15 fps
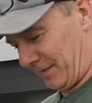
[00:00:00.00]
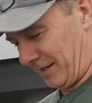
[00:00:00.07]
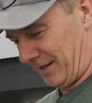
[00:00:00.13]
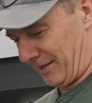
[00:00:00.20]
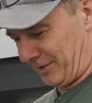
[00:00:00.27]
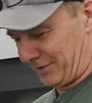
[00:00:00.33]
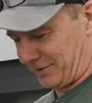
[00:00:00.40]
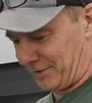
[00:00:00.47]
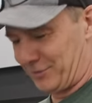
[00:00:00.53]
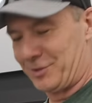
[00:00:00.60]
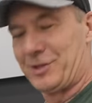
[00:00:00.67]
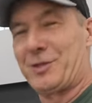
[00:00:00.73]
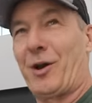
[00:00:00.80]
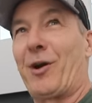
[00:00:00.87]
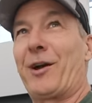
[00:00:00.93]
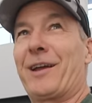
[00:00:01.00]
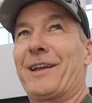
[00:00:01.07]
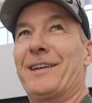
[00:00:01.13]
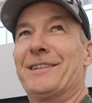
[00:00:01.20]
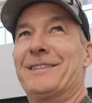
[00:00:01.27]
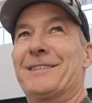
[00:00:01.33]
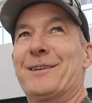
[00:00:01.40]
it looks so stark
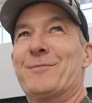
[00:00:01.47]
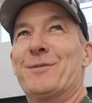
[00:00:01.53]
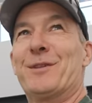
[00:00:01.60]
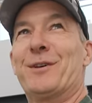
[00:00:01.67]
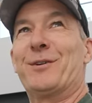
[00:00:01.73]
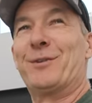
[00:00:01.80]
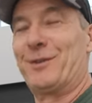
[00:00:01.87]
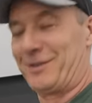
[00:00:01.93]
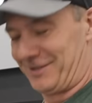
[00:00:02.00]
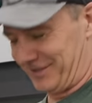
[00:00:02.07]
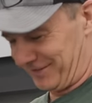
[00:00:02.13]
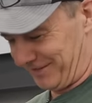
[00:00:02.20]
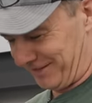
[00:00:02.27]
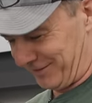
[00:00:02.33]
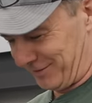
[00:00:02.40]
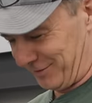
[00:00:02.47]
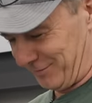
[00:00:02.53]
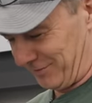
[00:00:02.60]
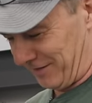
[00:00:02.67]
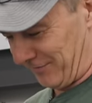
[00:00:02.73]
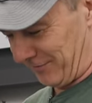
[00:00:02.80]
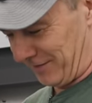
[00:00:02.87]
in some of the older. It looks so
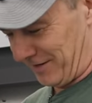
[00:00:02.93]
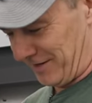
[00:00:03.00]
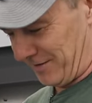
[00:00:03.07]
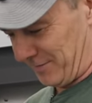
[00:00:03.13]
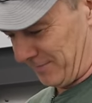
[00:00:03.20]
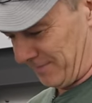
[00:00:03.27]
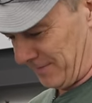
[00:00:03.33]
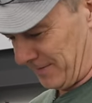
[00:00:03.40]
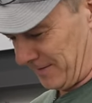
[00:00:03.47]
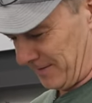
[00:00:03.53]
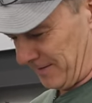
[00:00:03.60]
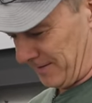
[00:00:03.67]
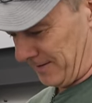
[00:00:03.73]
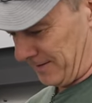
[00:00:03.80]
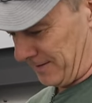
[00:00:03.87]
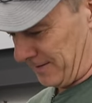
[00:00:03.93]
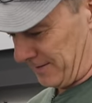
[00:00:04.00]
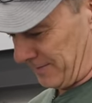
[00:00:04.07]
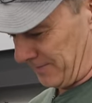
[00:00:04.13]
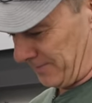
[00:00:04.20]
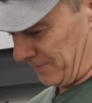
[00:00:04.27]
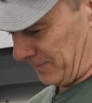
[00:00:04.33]
different now. Yeah. You
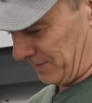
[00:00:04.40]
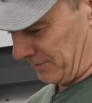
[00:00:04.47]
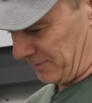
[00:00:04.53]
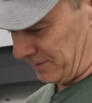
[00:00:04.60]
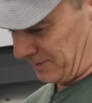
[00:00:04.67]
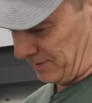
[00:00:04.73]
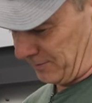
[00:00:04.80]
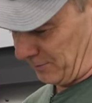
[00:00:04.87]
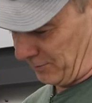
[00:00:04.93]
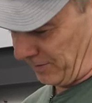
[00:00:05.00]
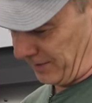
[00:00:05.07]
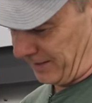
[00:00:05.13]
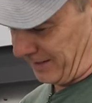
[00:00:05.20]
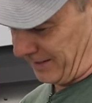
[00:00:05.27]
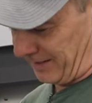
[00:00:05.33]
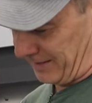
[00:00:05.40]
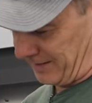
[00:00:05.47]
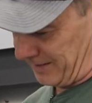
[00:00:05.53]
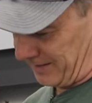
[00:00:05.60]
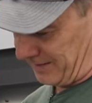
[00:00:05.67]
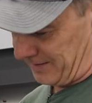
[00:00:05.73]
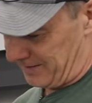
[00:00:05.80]
know, it was so plain.